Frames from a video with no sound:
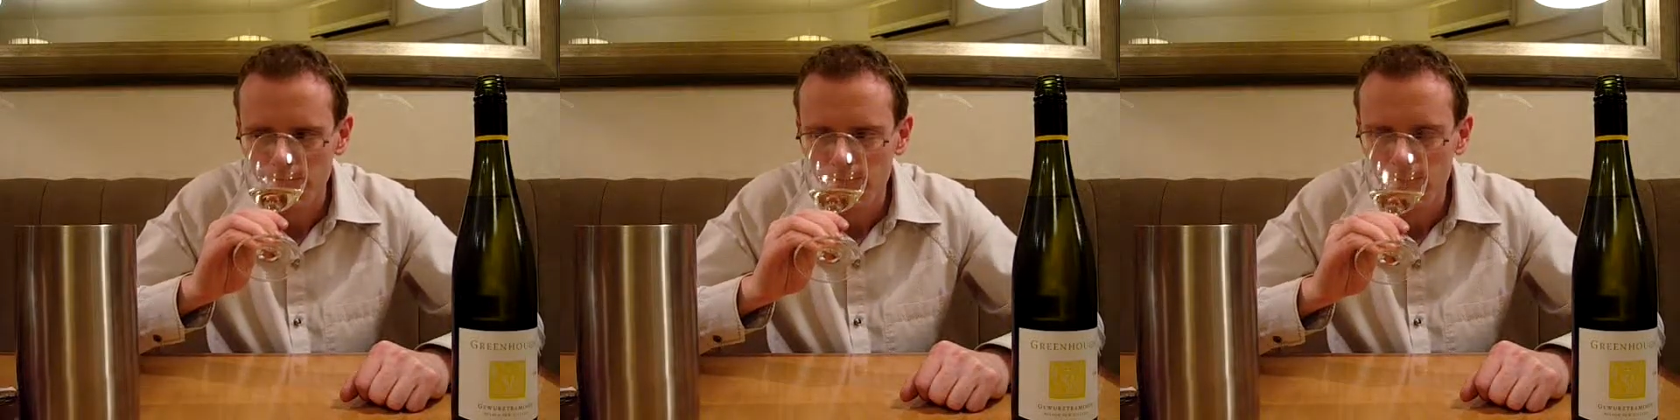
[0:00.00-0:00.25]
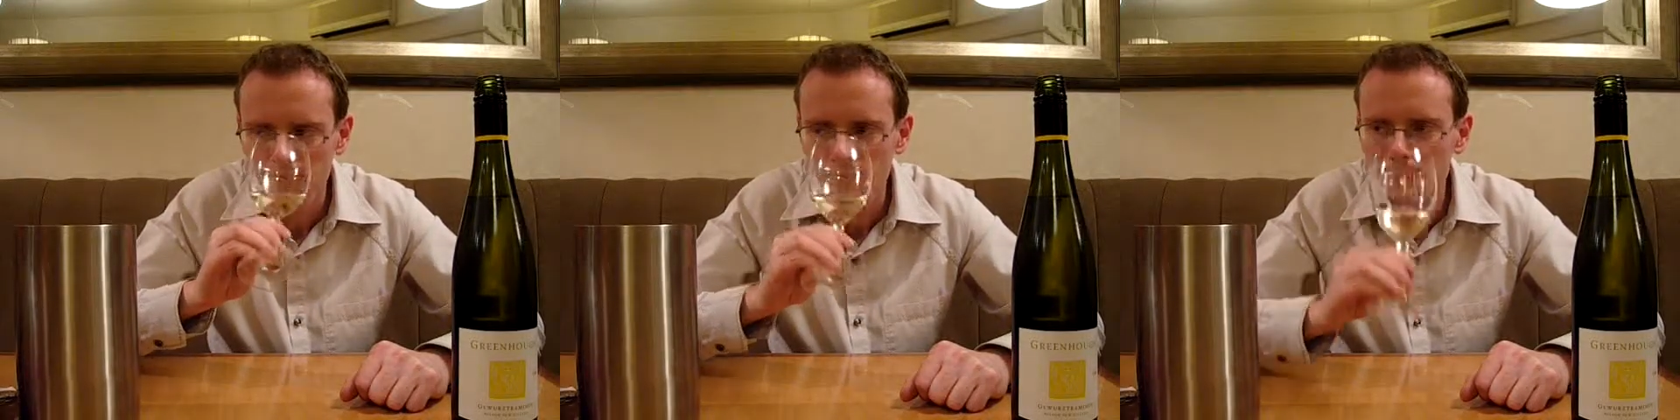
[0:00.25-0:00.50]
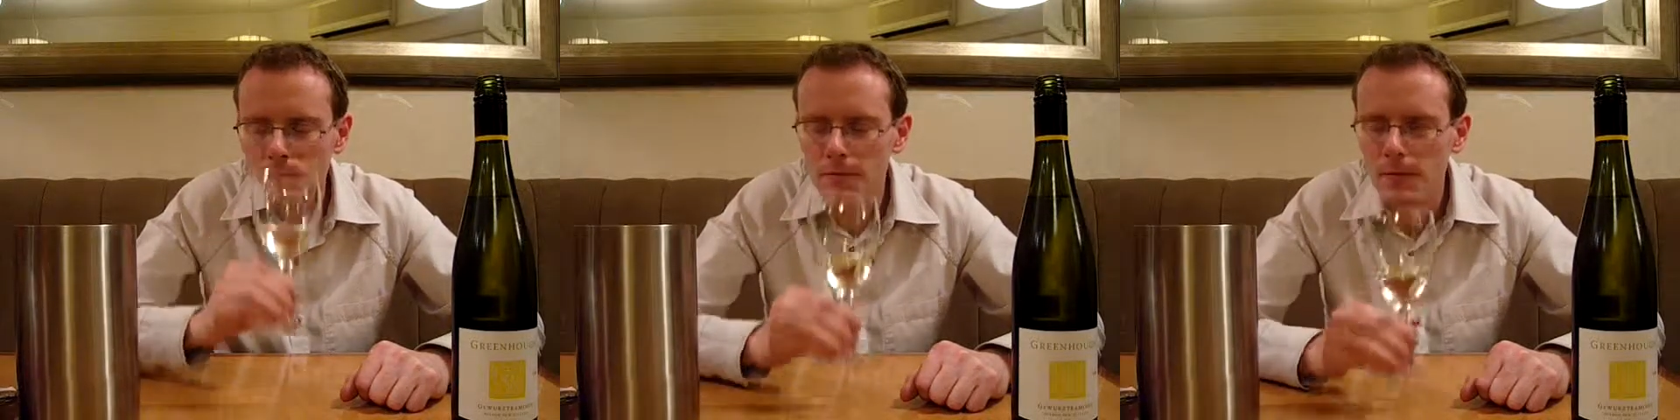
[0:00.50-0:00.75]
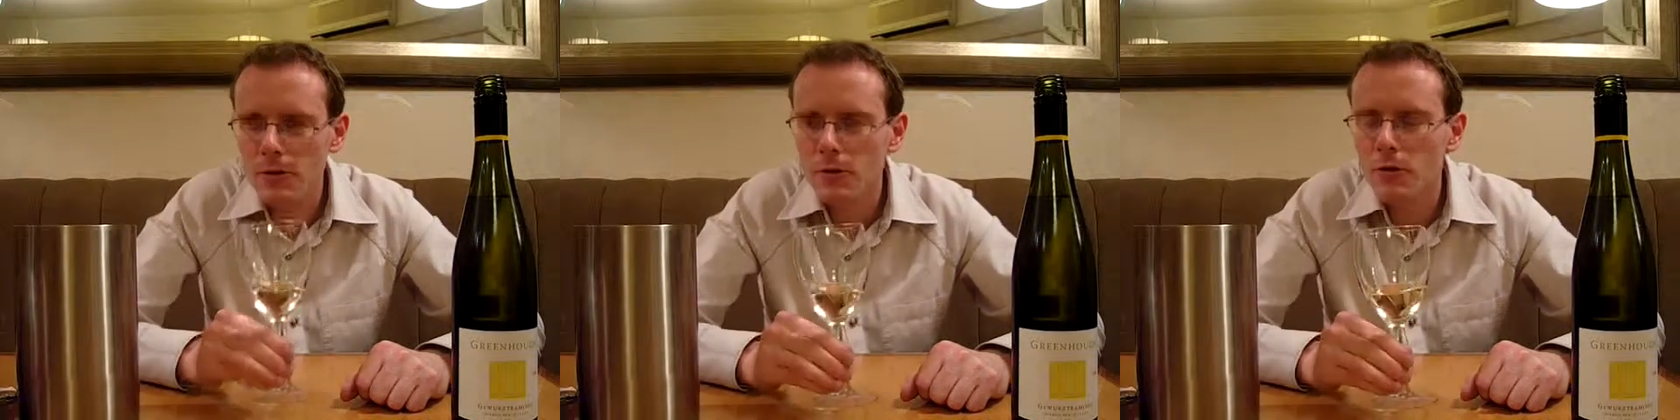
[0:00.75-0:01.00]
hmm,
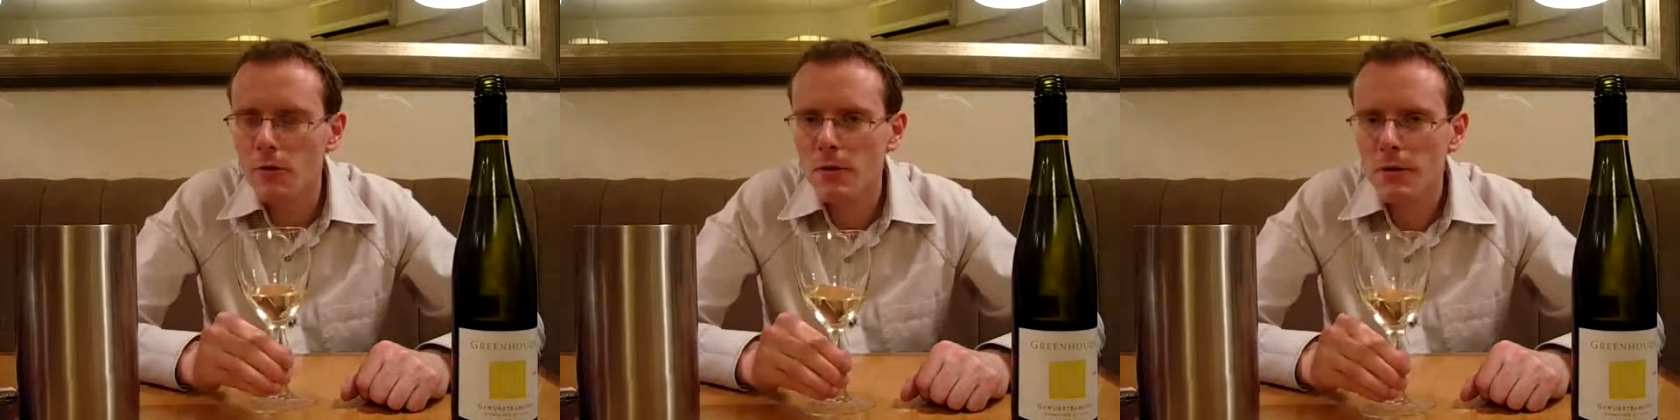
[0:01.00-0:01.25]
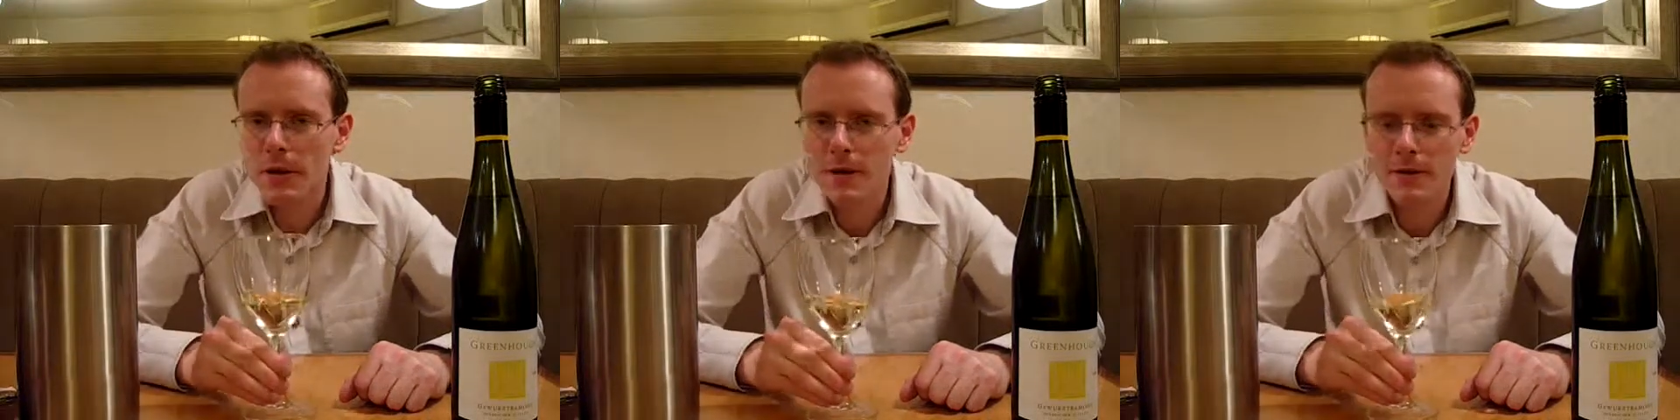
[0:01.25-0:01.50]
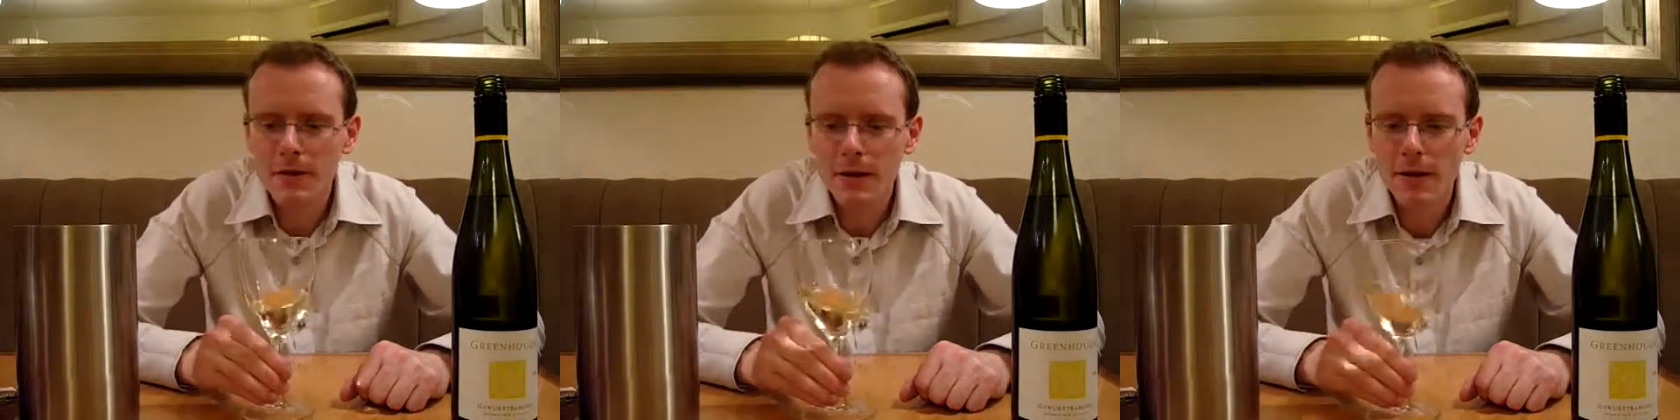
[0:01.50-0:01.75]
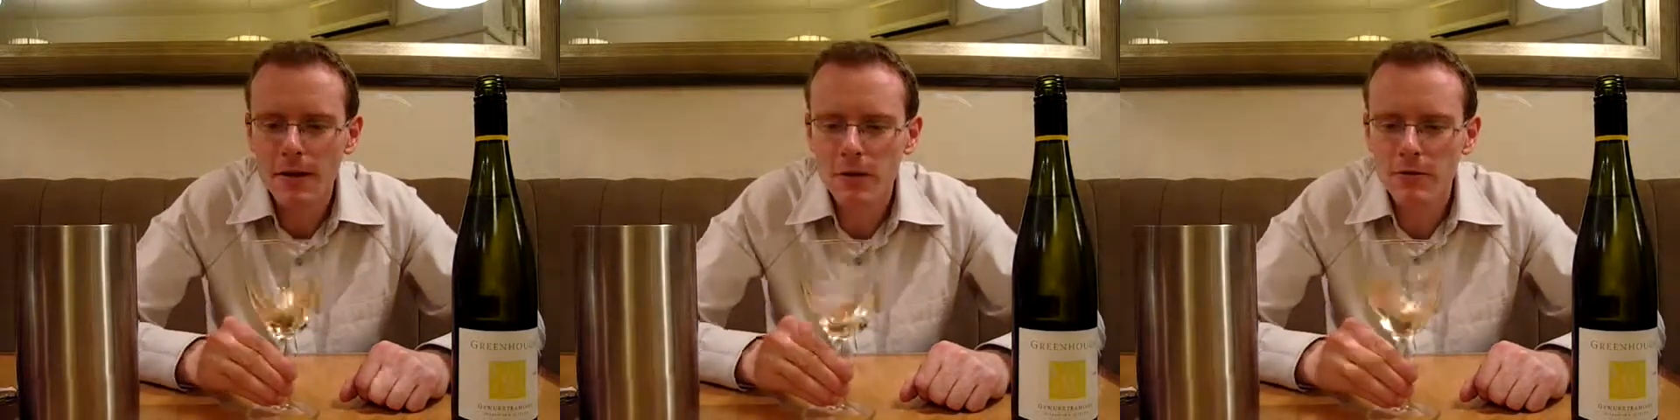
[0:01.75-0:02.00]
I don't know what that is there
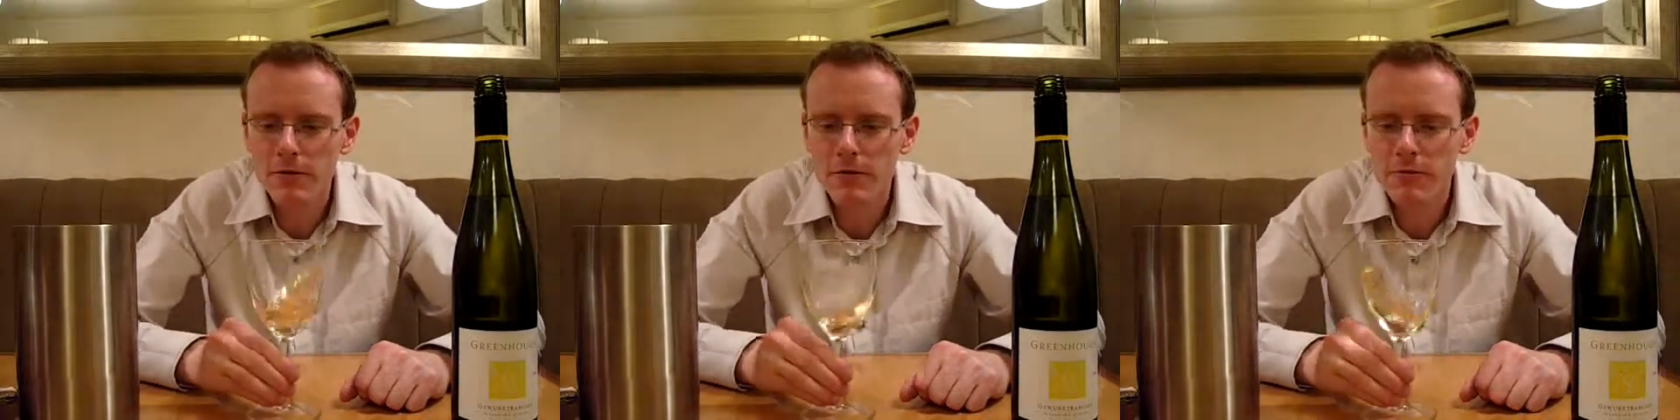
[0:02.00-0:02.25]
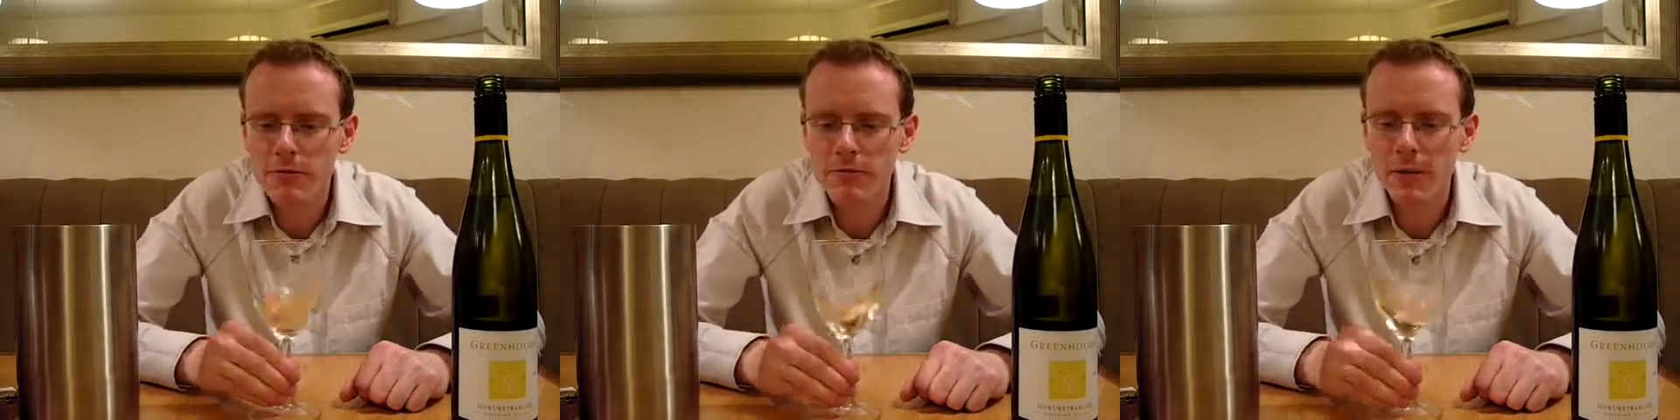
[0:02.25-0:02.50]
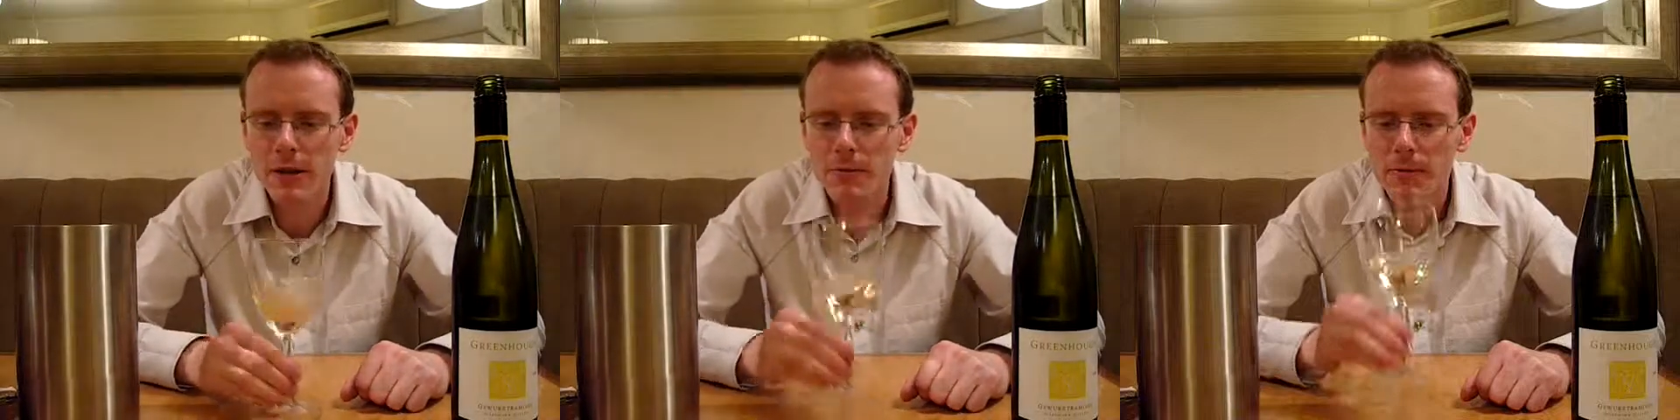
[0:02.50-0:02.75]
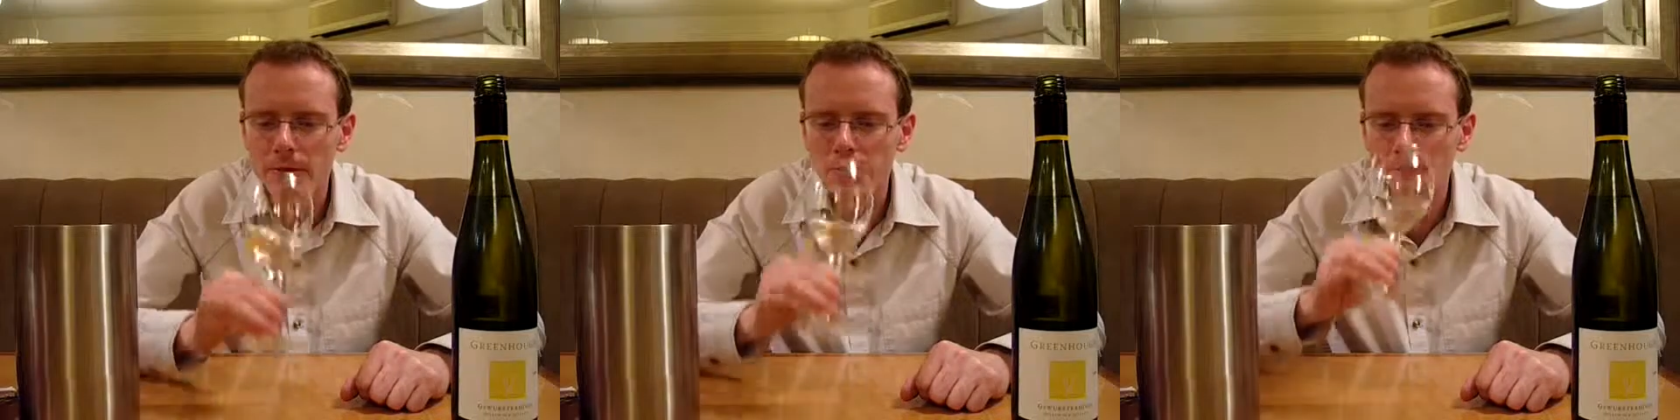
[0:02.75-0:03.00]
now. It's really reminding me of
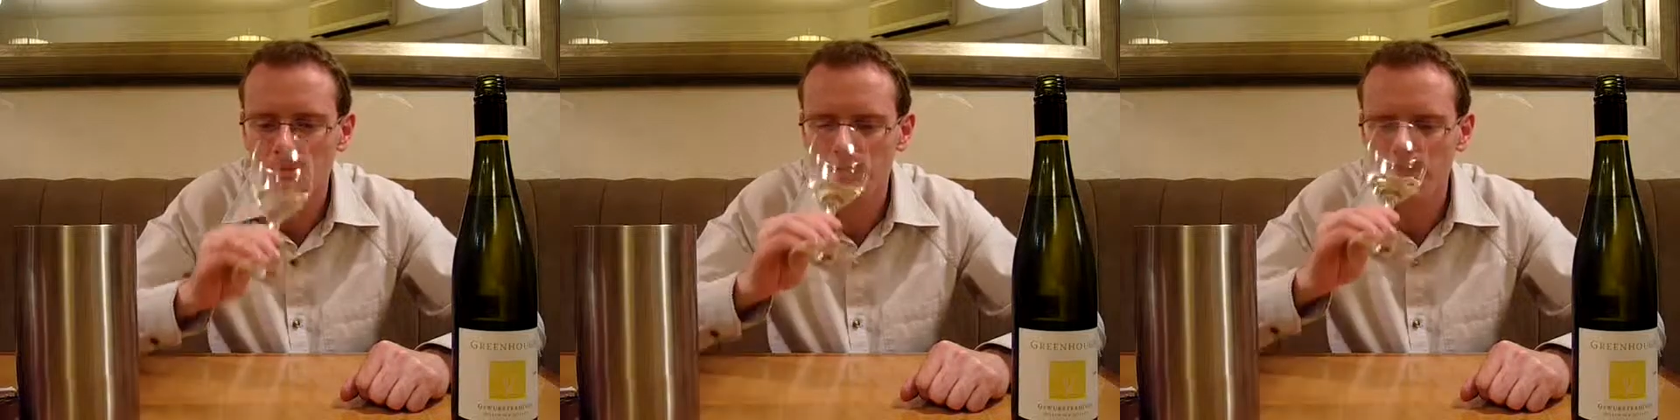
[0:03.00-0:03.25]
something.